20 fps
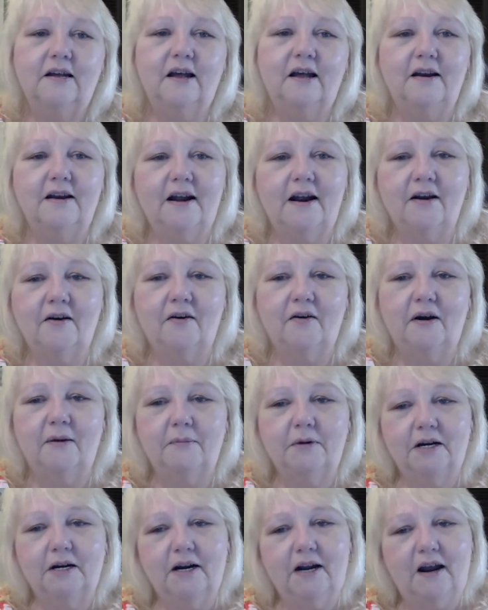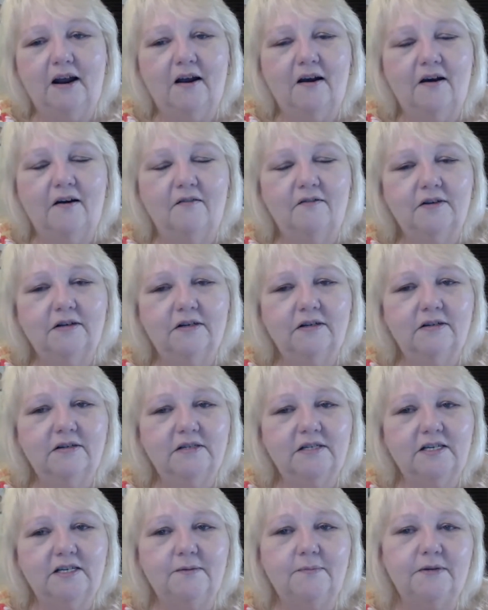And now I'm going to have
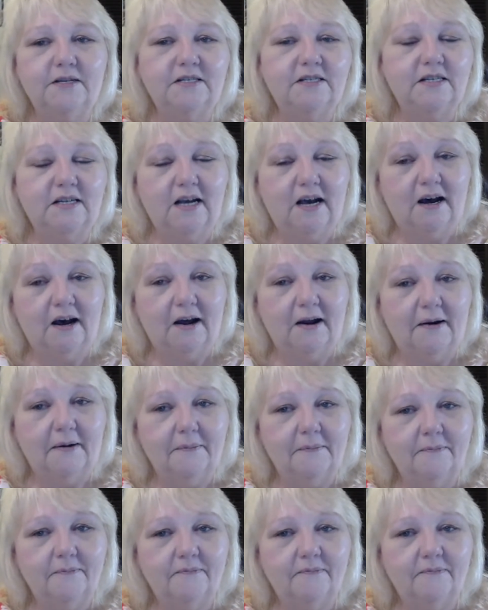CPCI.